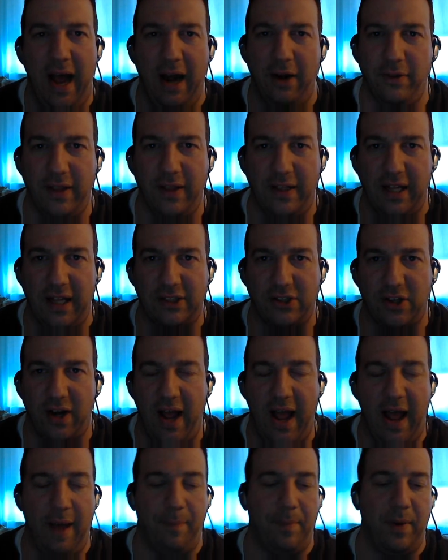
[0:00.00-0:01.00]
I don't think that's
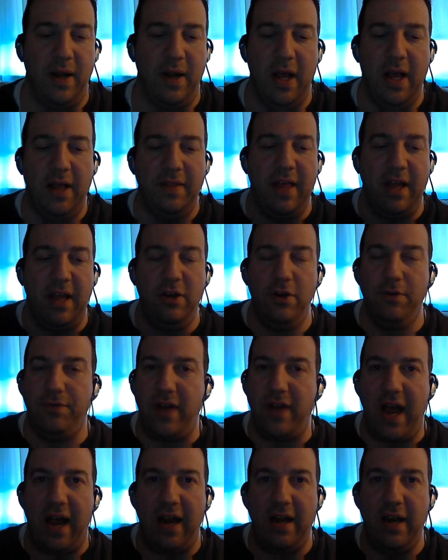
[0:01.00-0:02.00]
going to happen. Then
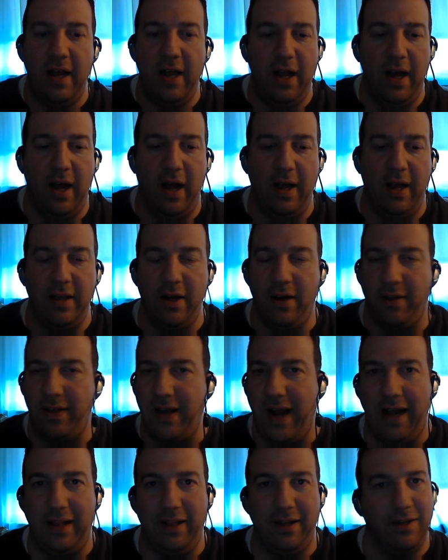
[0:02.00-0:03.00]
you've got,
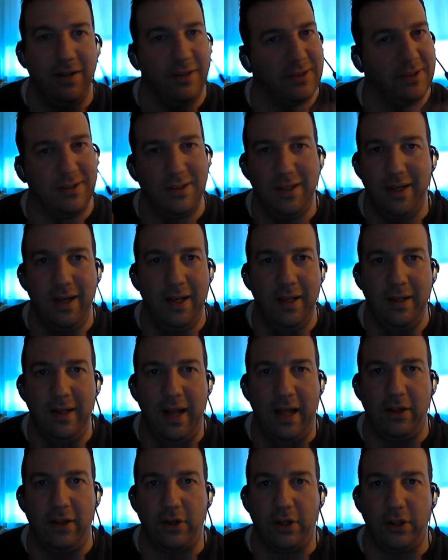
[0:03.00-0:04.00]
the Islanders
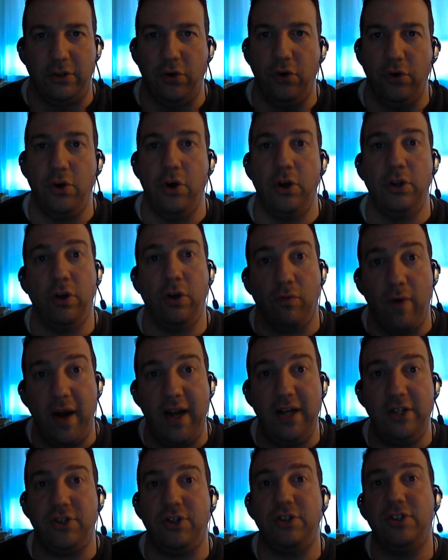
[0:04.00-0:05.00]
not looking too good. The
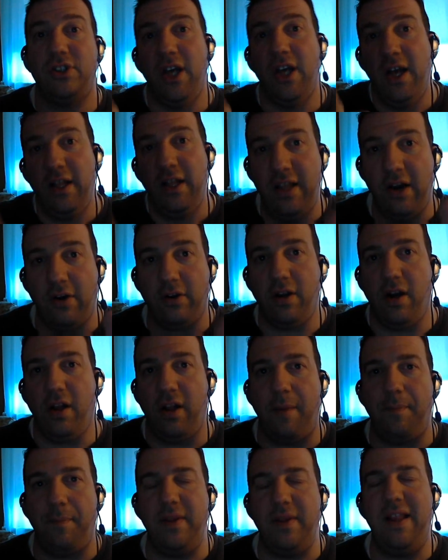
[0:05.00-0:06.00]
Rangers, they're a
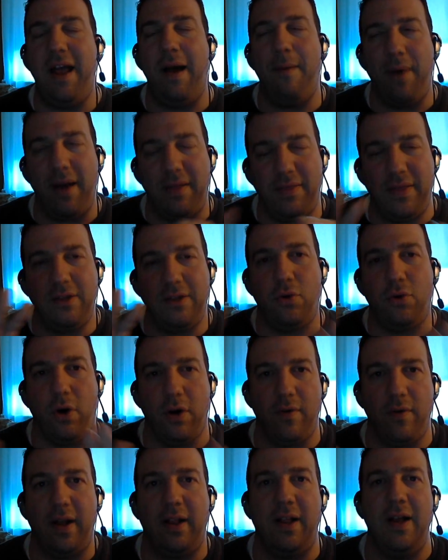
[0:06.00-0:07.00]
little up and down, but I think
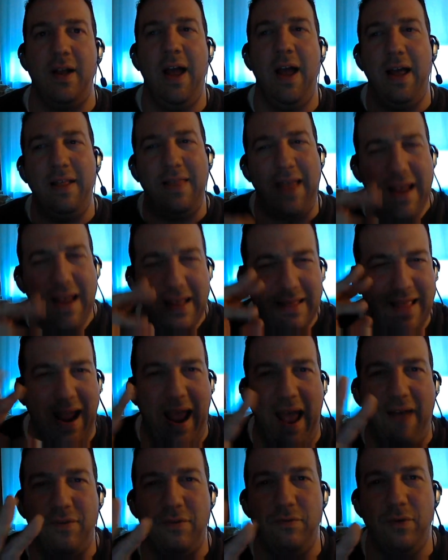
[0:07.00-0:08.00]
Tortorella,
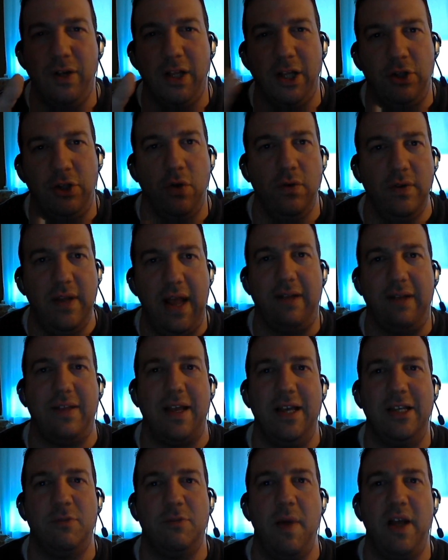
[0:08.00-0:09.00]
they haven't really tuned
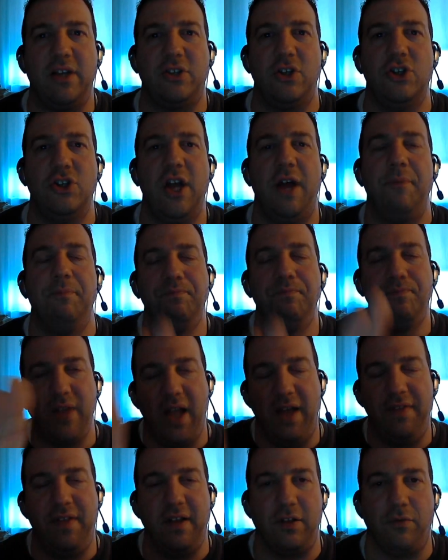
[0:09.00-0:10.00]
out to his message yet.
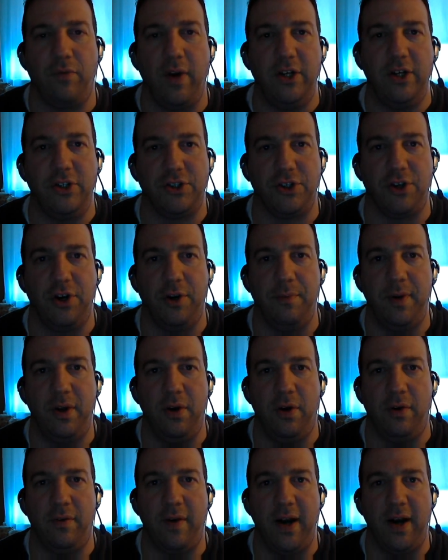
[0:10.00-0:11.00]
I think the Rangers are going to
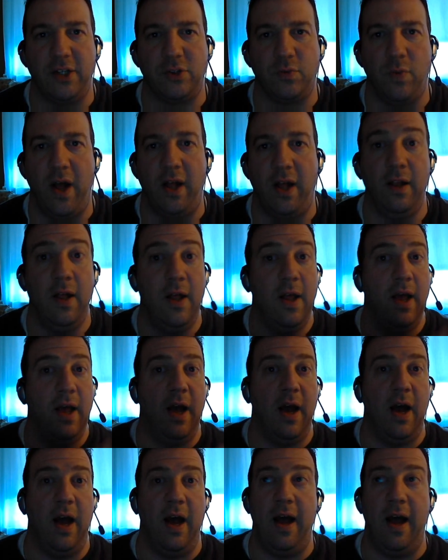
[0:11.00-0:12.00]
be all right as well.
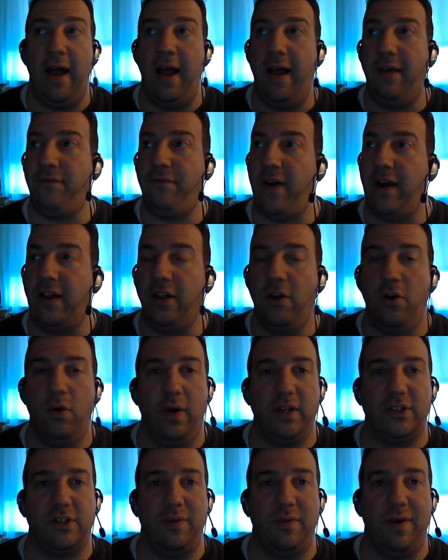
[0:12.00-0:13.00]
And finally,
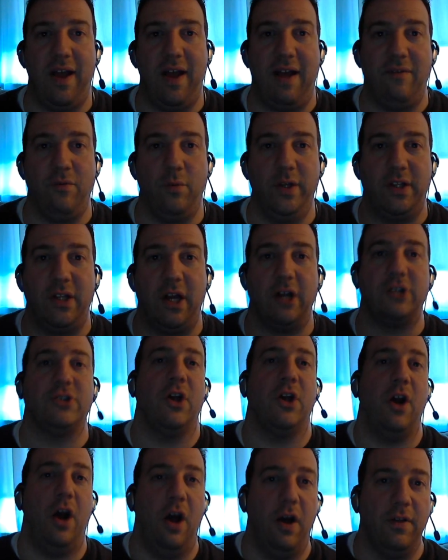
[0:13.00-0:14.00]
who else haven't we
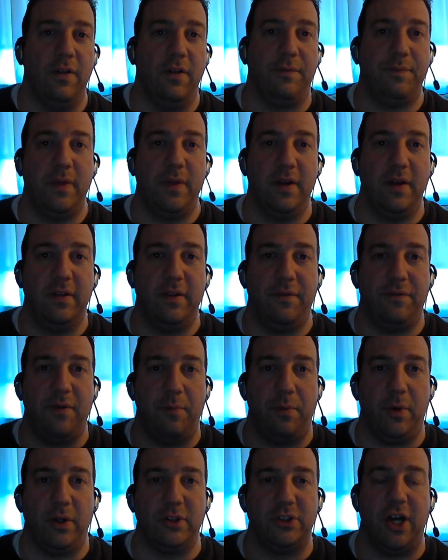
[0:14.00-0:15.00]
touched on? Oh, the
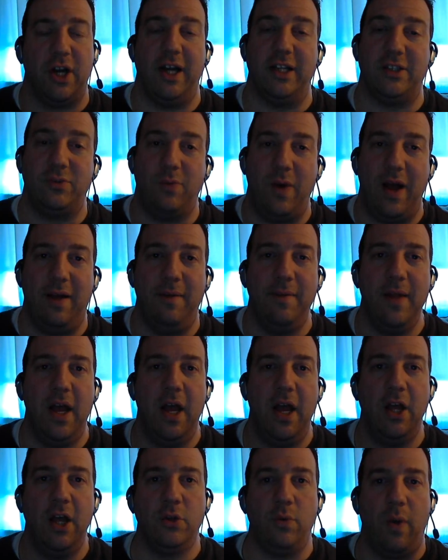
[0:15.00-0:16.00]
football Giants.
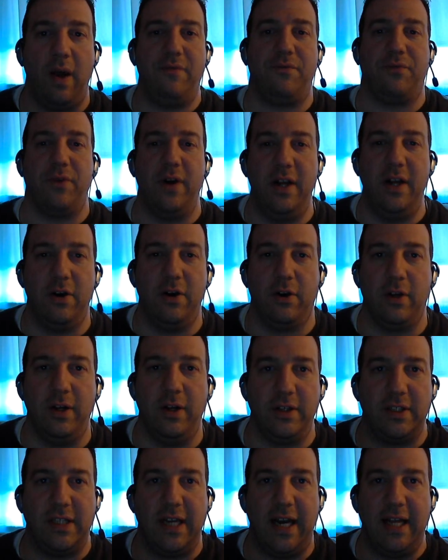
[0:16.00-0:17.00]
Well, Dwight Freeney
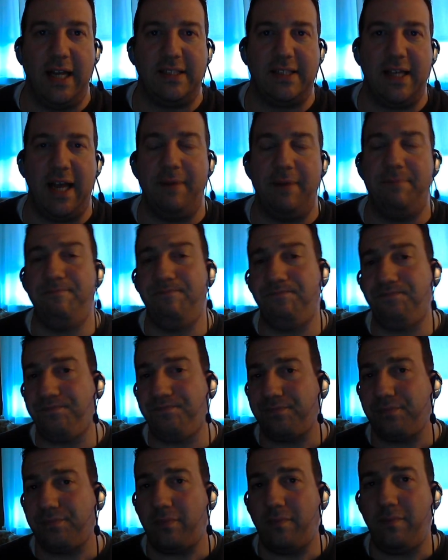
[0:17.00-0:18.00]
earlier today said
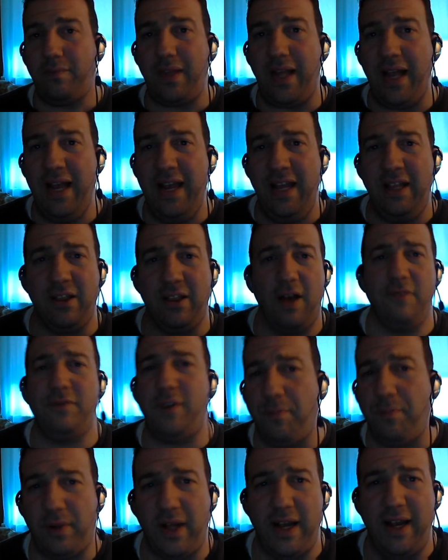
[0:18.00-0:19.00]
he'd
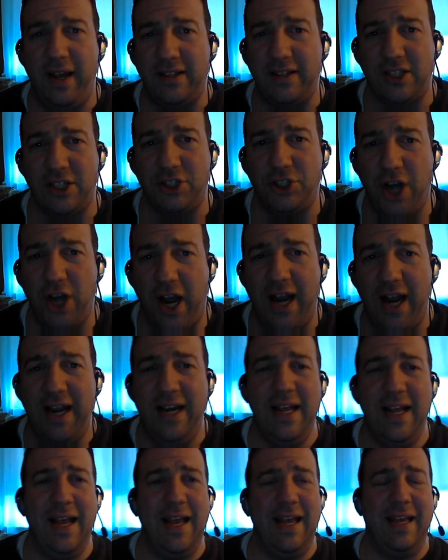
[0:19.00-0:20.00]
love to play as a
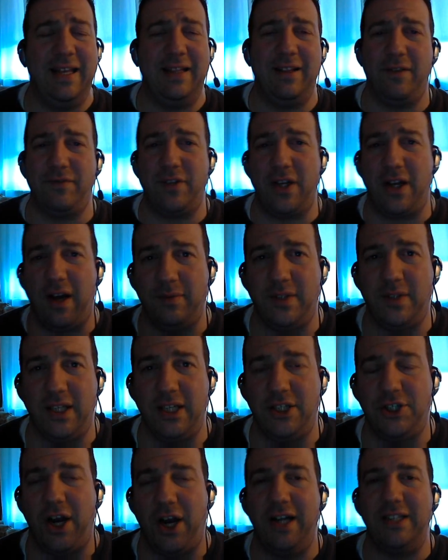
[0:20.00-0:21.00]
Giant. He'd love to come to
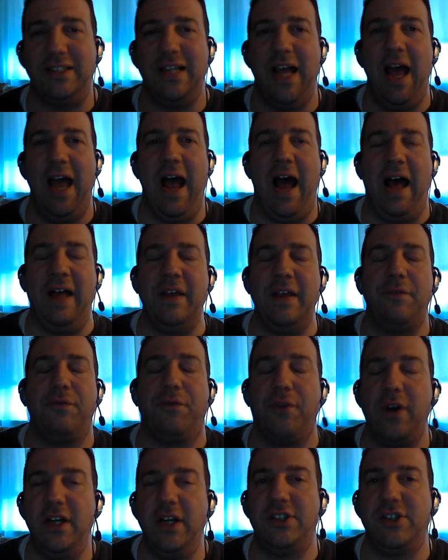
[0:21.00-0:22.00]
the Giants. I think
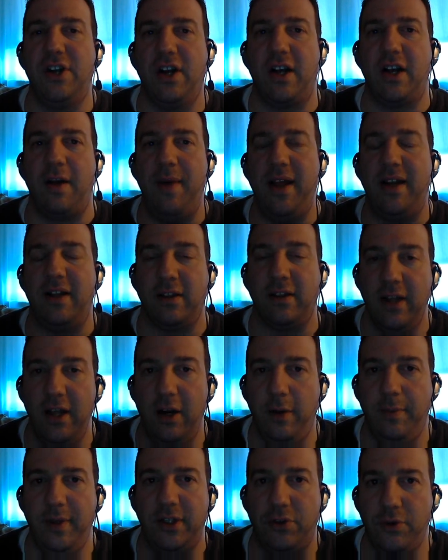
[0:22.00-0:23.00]
Freeney's going to command a
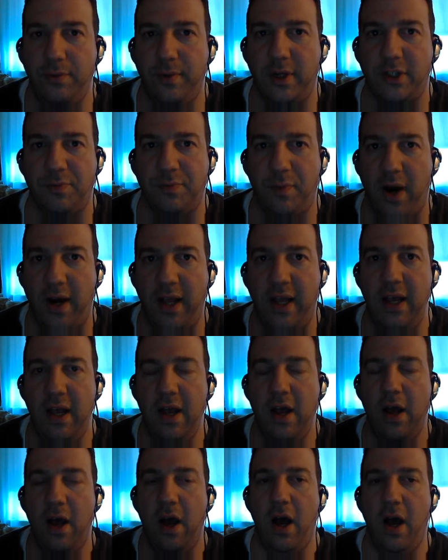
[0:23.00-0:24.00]
little bit too much money
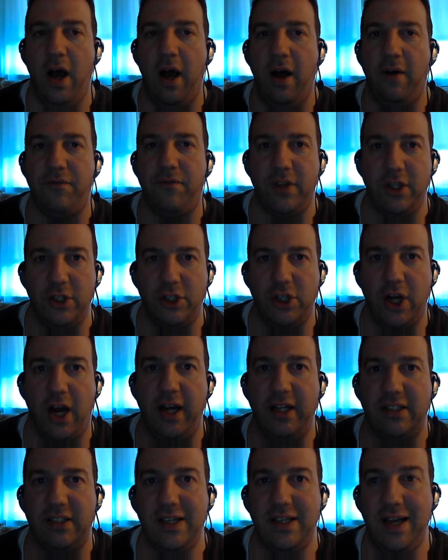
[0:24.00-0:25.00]
for the
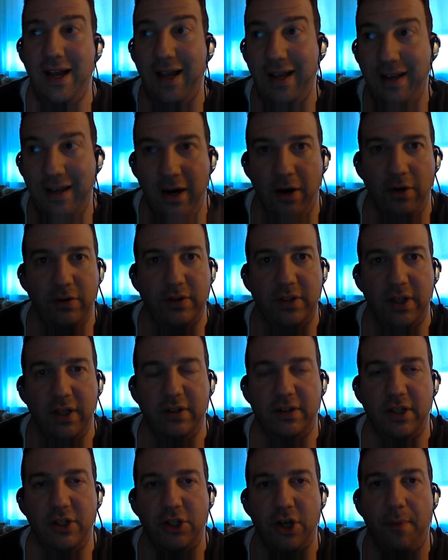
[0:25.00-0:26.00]
Giants,
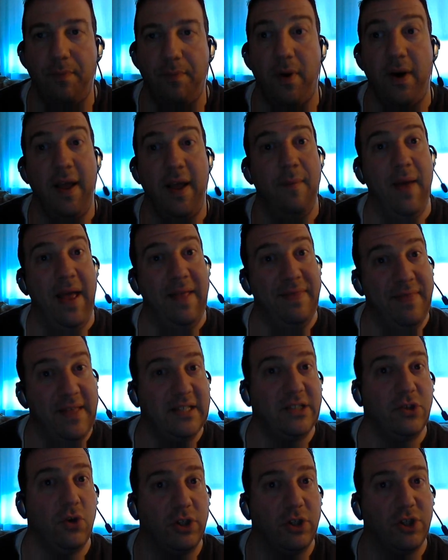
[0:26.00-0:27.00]
to jump on him. And
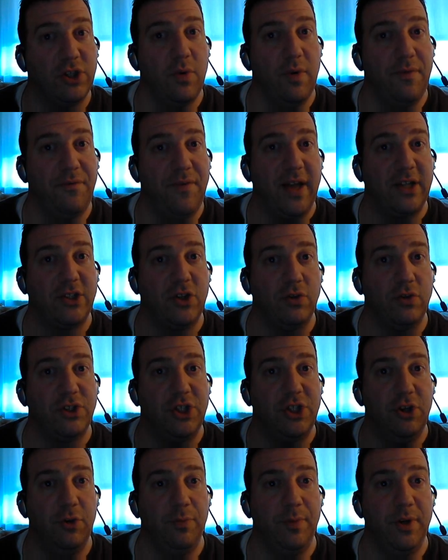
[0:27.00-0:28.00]
this also affects
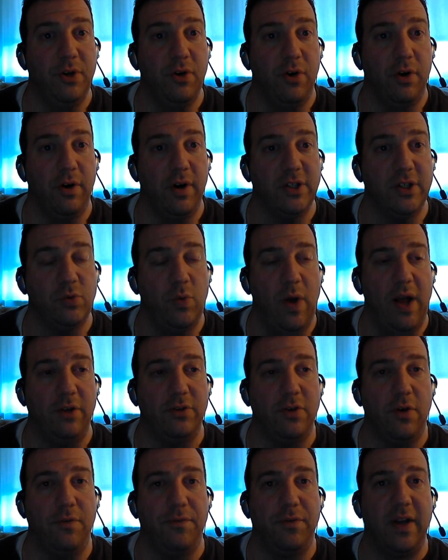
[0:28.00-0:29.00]
Osi Umenyiora as
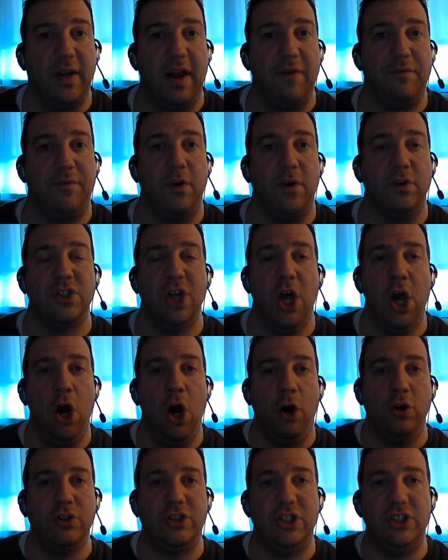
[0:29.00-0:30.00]
well. Don't forget,
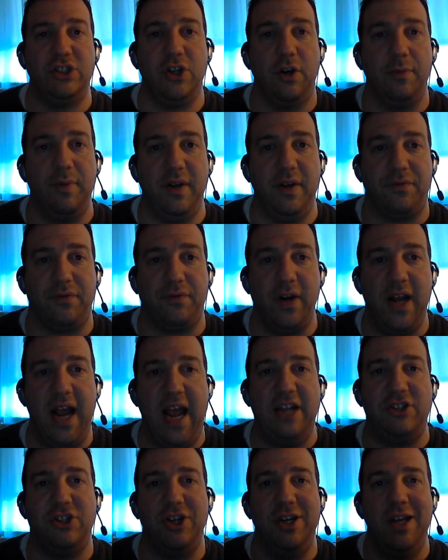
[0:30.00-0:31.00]
folks, Osi's going to be a
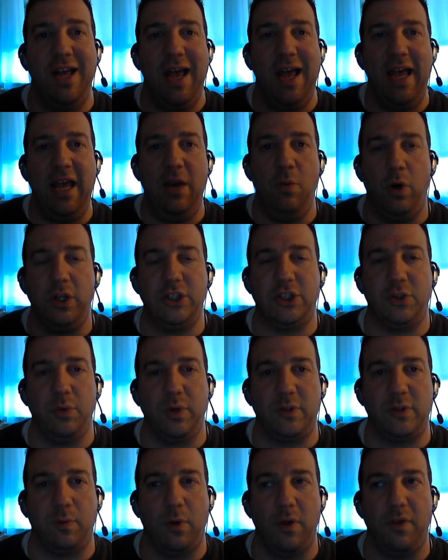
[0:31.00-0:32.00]
free agent. He wants
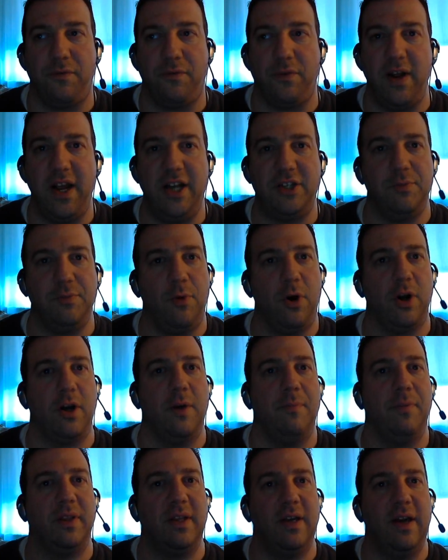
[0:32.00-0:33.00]
to explore the free agent
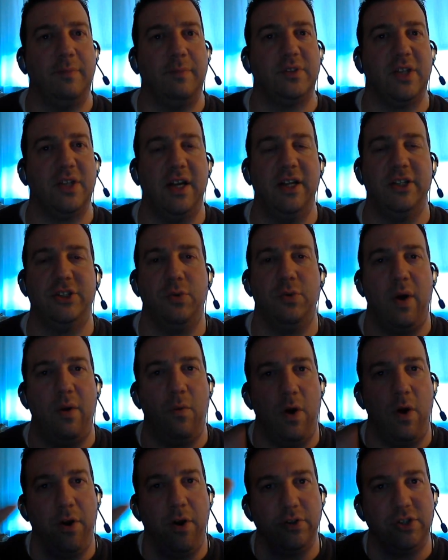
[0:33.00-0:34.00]
market, but the upside is, do
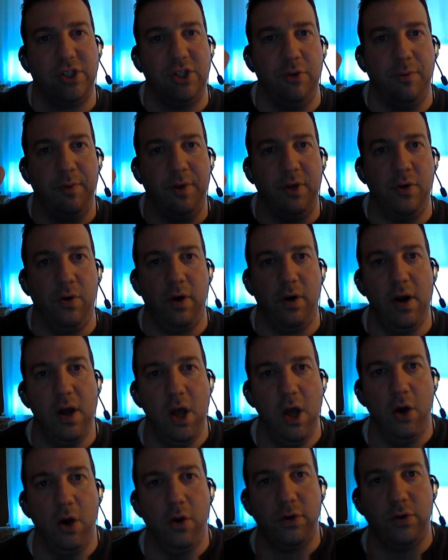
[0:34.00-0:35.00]
I want Osi Umenyiora
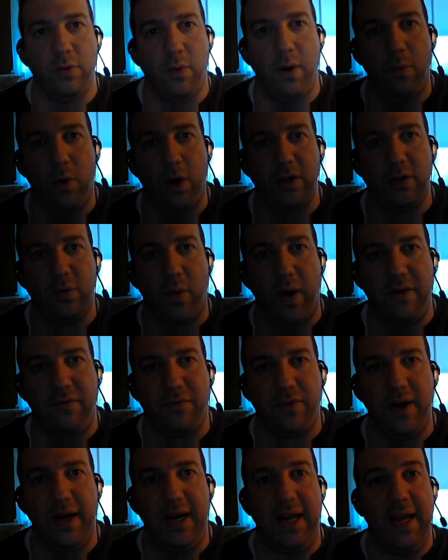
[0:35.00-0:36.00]
or do I want
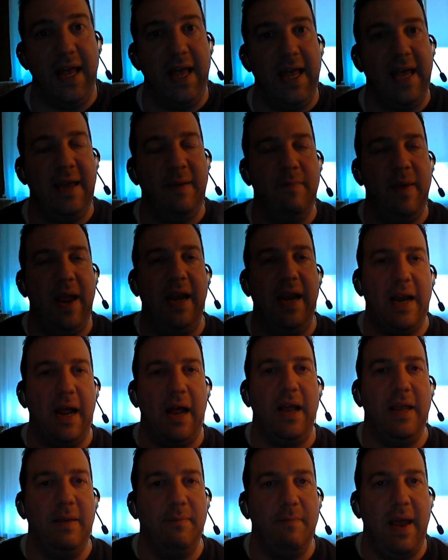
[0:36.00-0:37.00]
Dwight Freeney? He
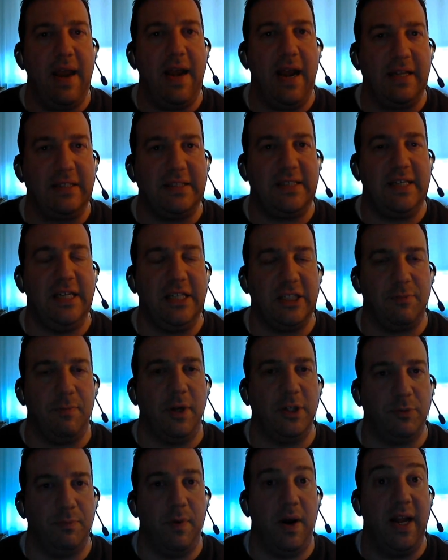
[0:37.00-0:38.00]
may not see as
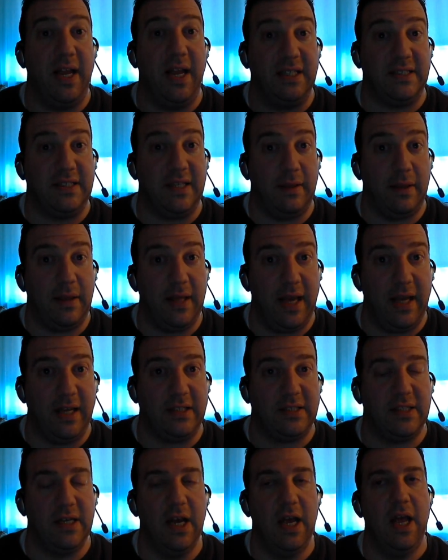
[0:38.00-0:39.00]
much money as he
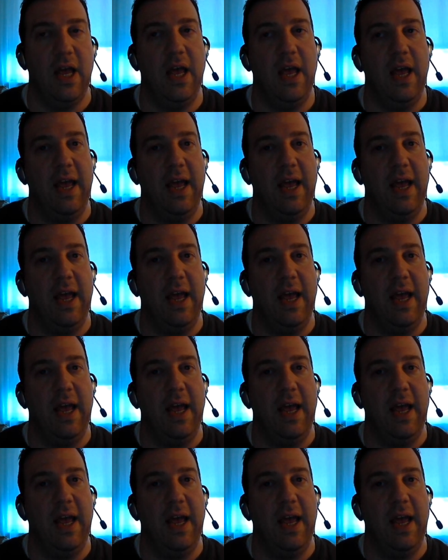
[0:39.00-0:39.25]
thinks.